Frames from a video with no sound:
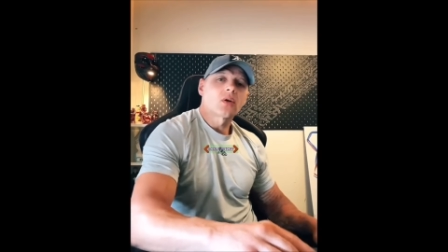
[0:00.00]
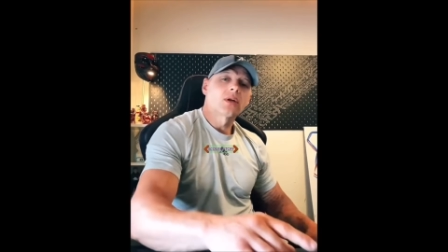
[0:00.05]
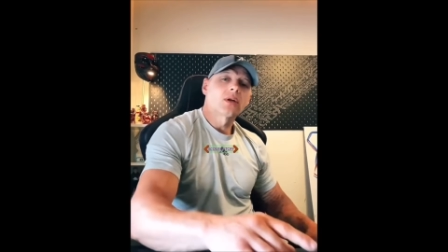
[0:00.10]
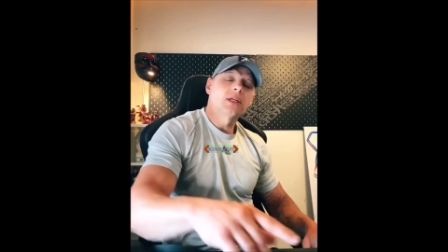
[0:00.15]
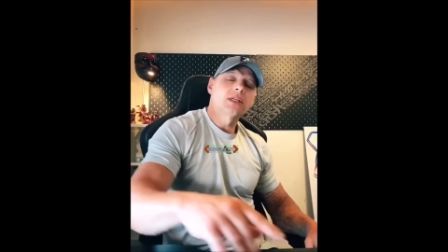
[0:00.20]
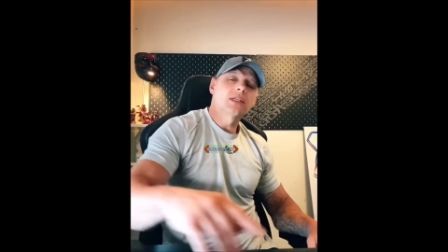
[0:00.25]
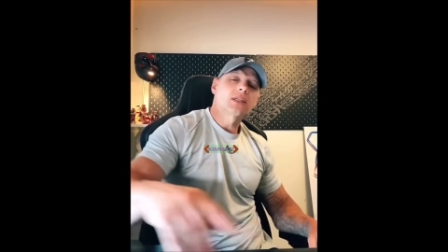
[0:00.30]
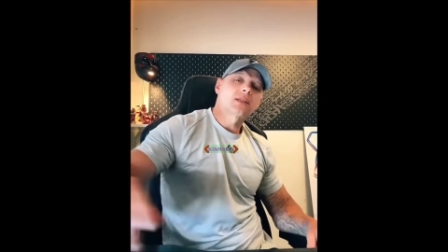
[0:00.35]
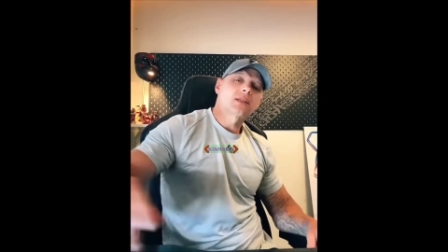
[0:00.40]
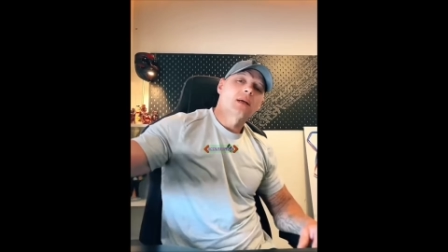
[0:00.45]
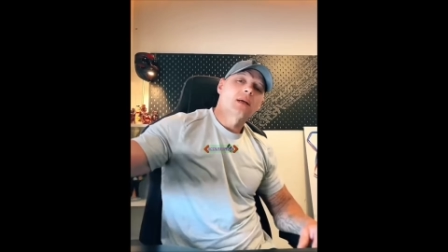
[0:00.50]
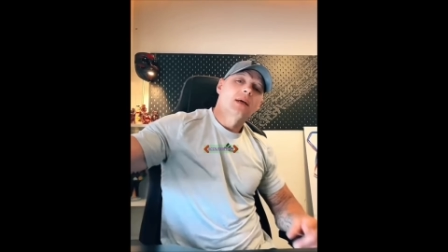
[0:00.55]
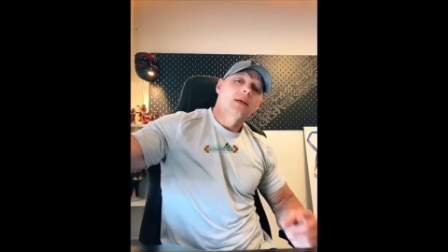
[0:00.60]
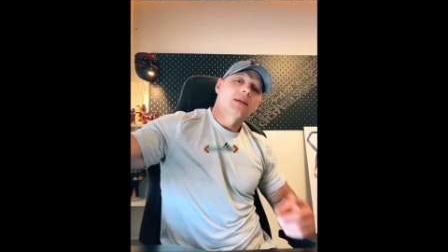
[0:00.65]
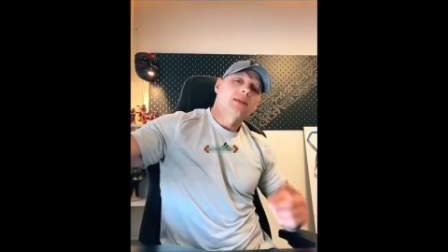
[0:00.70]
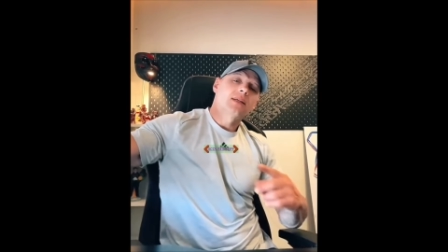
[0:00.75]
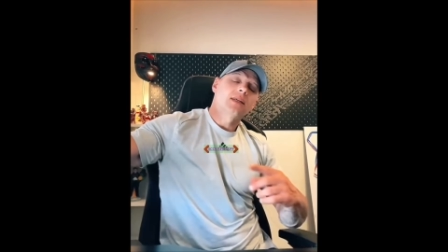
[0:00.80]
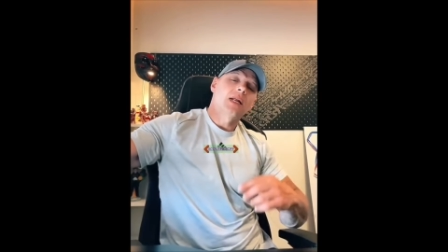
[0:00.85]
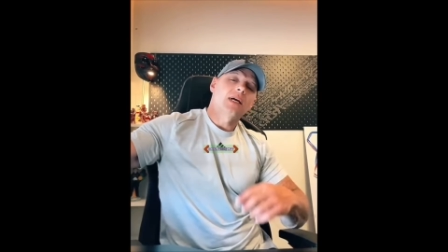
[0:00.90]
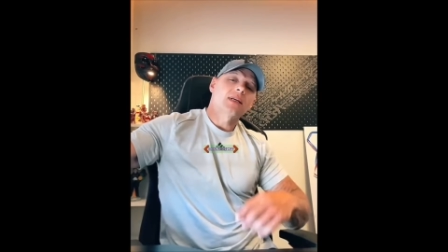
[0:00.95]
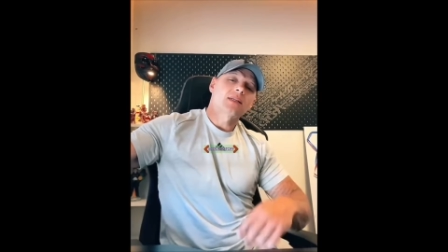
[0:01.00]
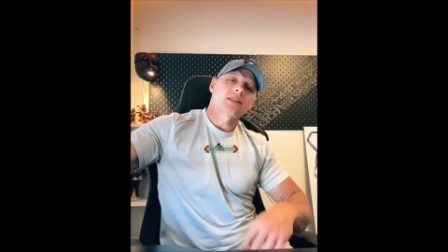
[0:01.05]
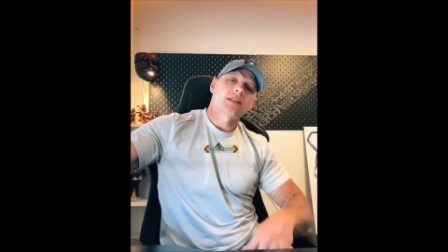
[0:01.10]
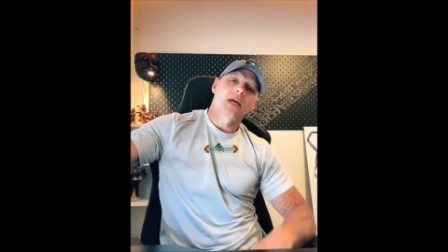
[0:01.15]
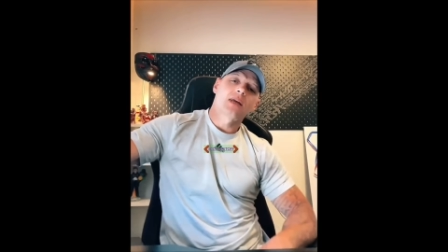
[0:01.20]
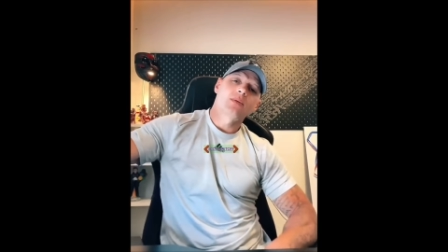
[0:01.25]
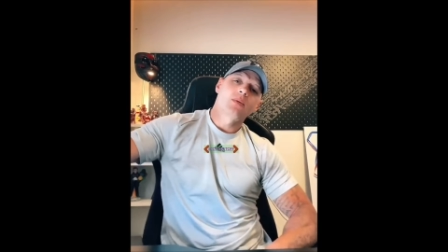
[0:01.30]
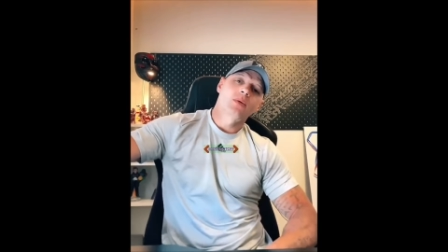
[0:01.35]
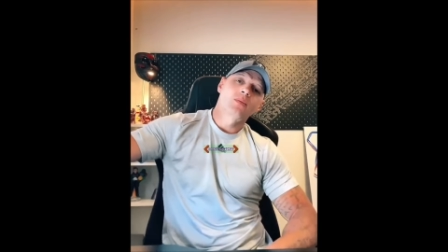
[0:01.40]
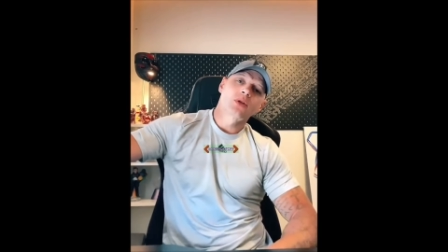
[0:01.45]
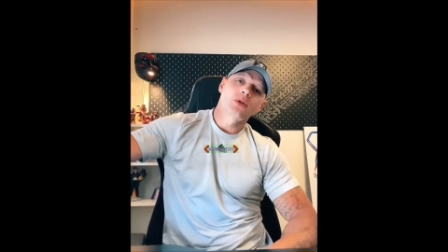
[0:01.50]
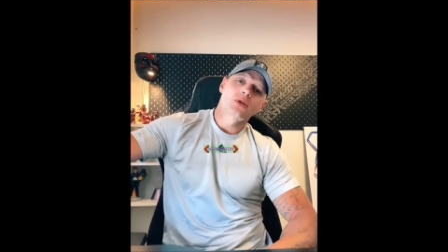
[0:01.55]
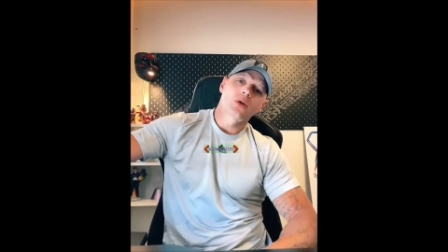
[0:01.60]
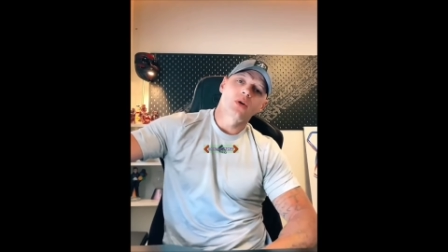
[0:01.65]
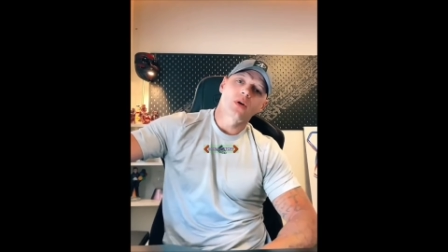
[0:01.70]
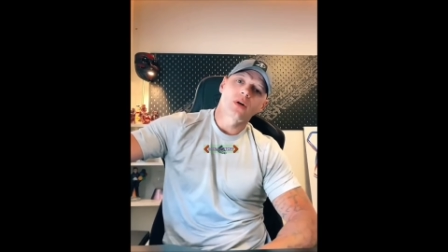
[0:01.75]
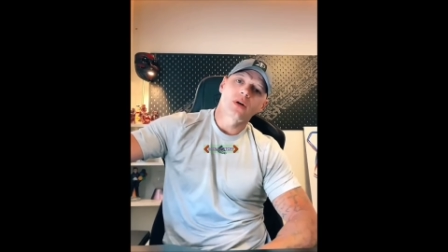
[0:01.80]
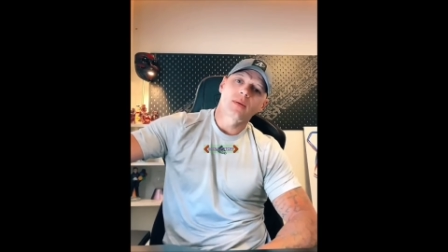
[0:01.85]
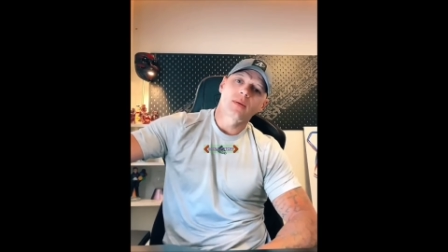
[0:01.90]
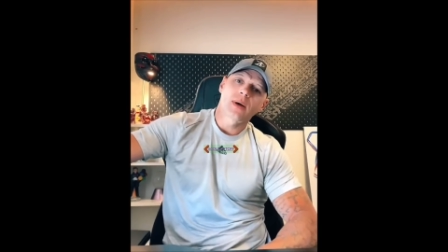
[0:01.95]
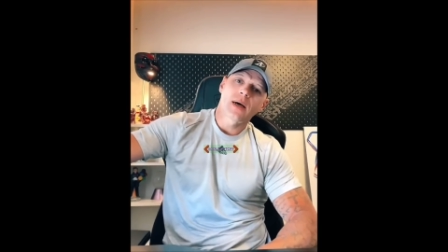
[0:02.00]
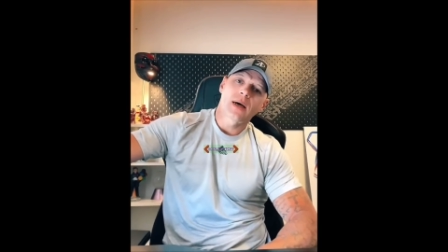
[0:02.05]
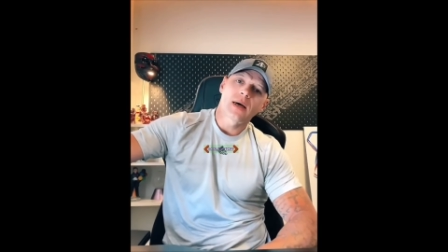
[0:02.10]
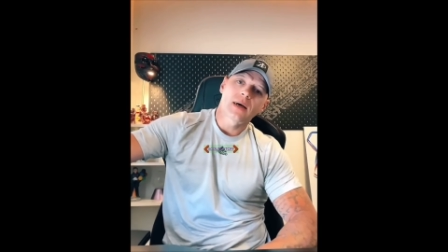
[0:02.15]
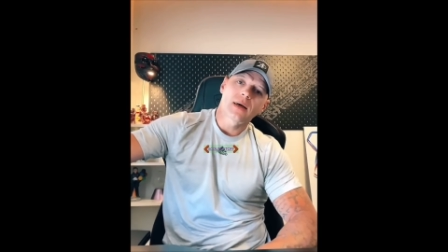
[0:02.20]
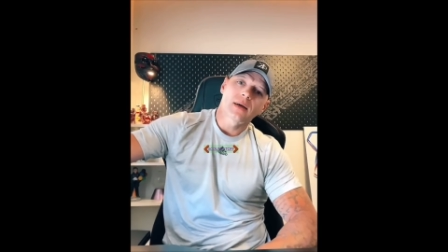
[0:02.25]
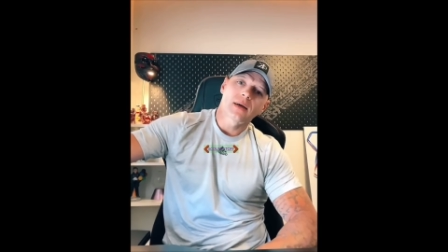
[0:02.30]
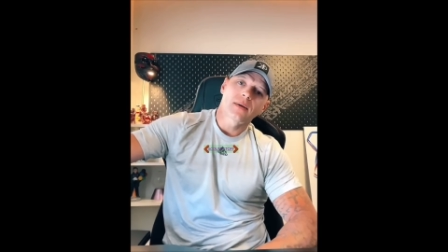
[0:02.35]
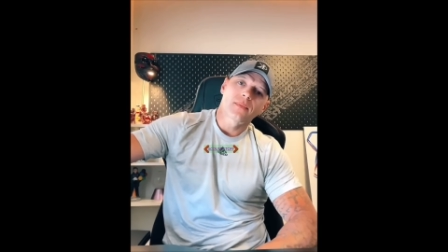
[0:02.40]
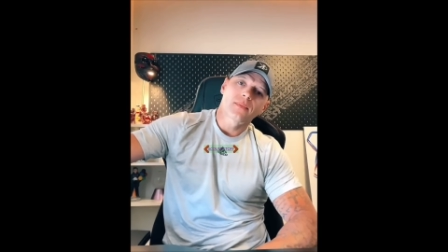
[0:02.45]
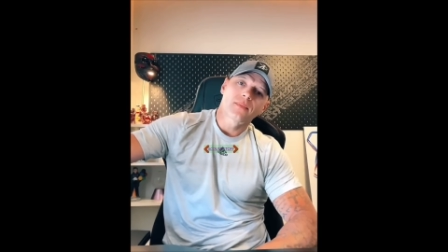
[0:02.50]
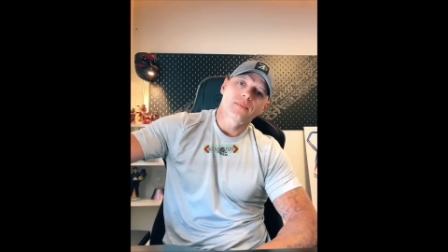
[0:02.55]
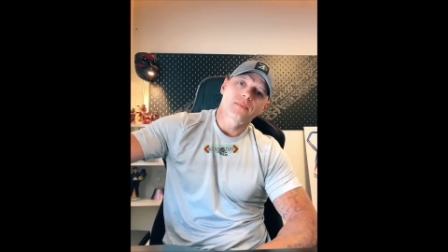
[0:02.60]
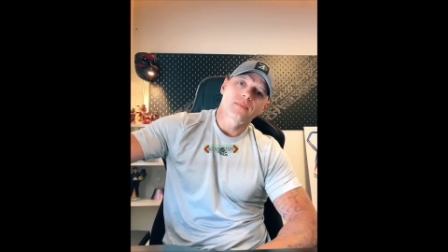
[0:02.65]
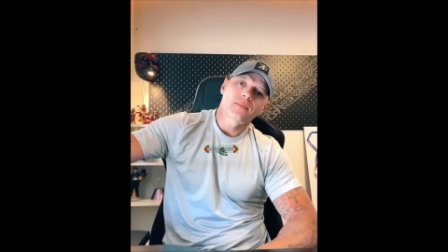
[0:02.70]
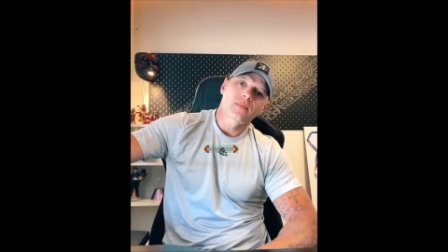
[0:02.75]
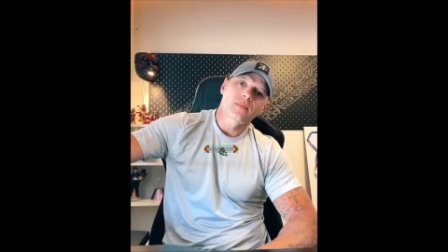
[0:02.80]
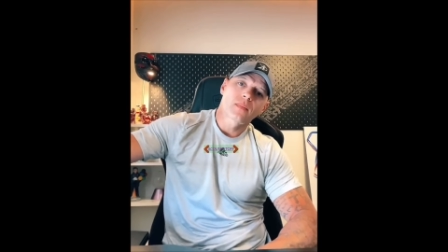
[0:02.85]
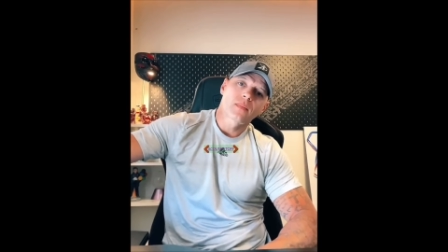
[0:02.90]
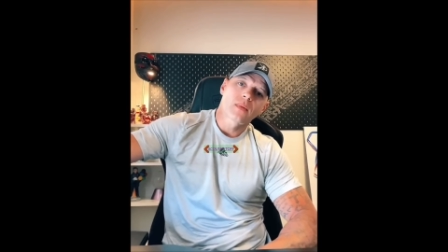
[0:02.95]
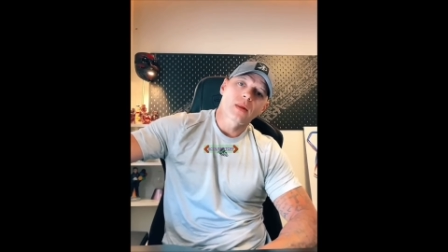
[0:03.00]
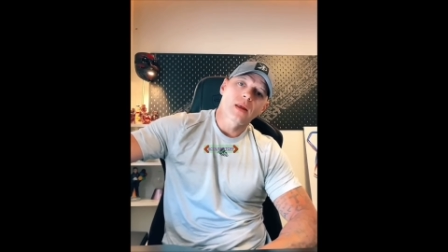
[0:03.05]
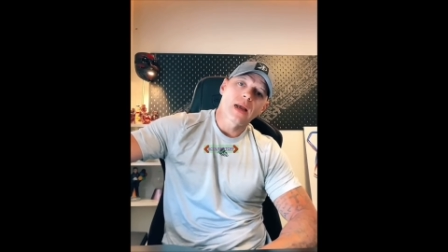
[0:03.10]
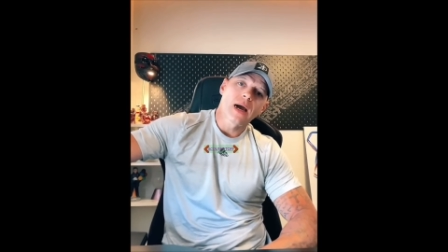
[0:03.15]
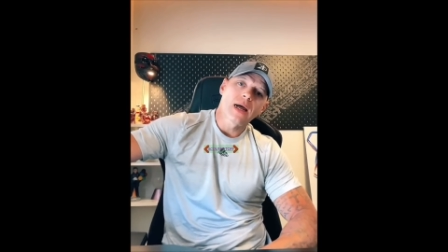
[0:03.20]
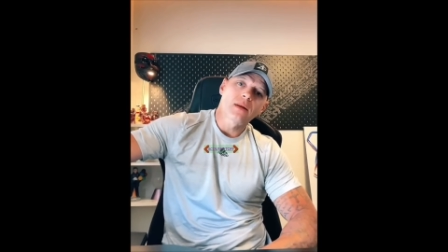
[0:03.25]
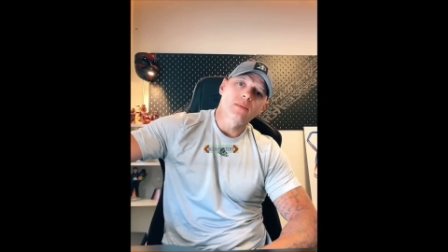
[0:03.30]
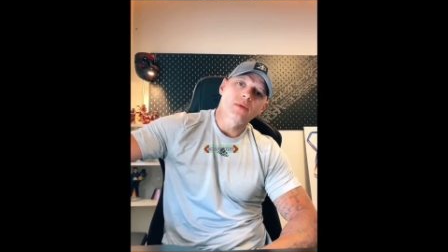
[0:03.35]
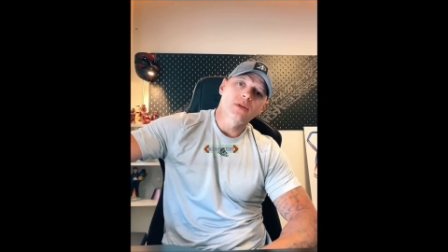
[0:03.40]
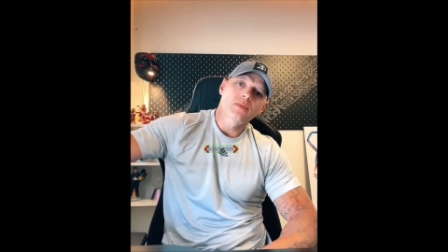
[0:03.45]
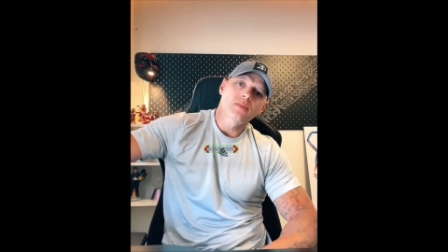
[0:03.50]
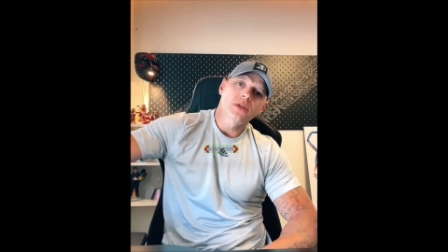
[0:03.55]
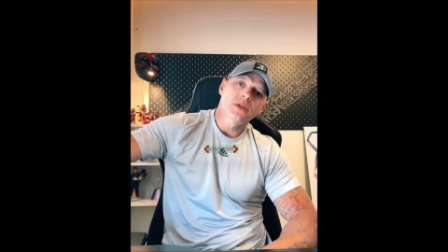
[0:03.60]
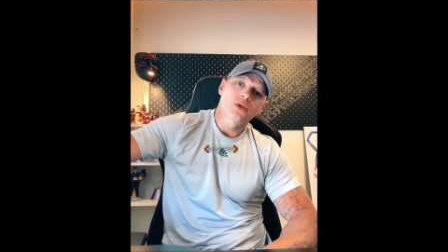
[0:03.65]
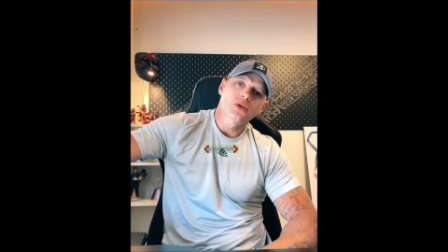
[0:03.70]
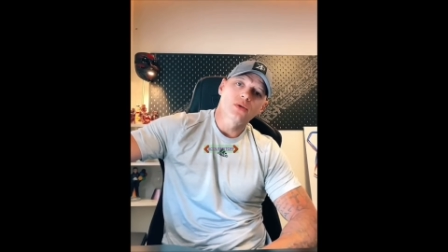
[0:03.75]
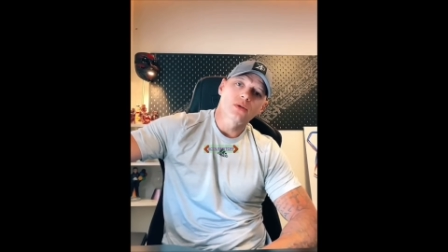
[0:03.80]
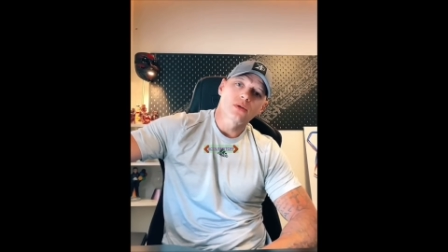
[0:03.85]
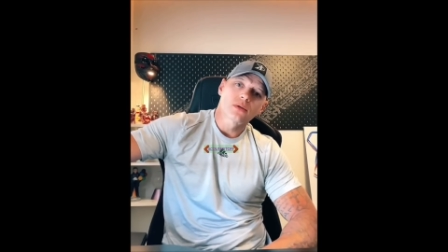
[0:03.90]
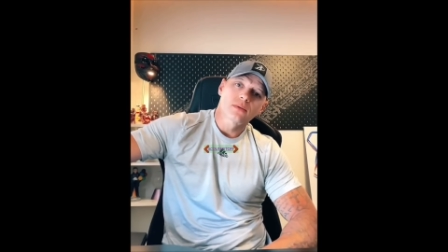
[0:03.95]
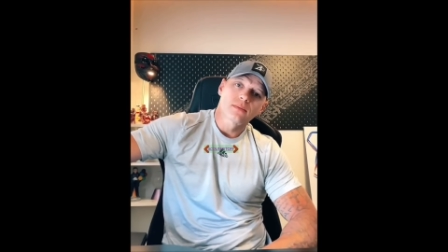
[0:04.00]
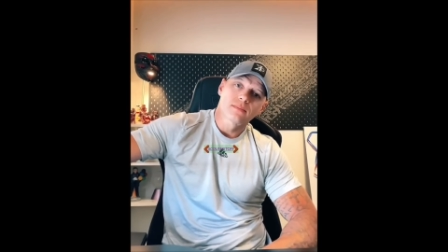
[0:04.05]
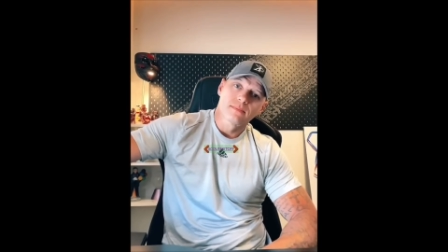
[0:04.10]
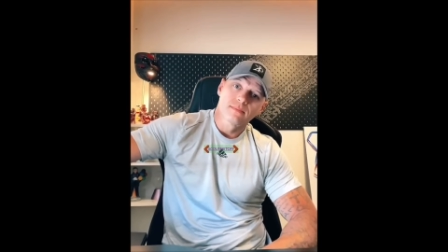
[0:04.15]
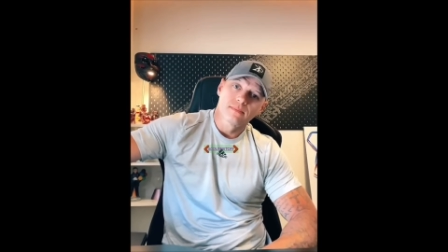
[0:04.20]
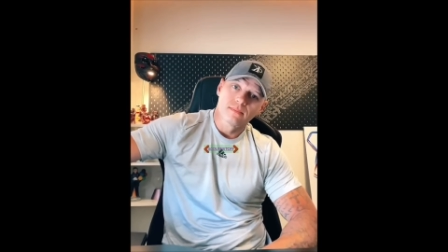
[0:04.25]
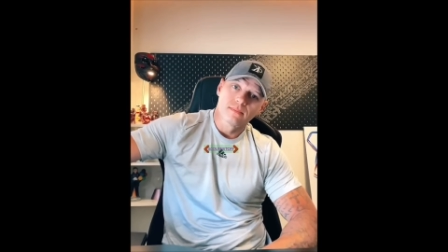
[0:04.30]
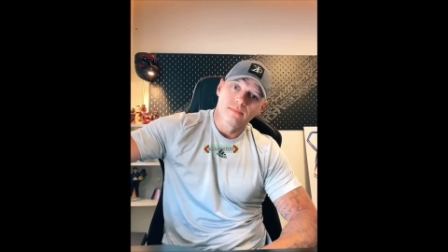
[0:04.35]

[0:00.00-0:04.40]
So you see last night when we were talking about cannabis misuse,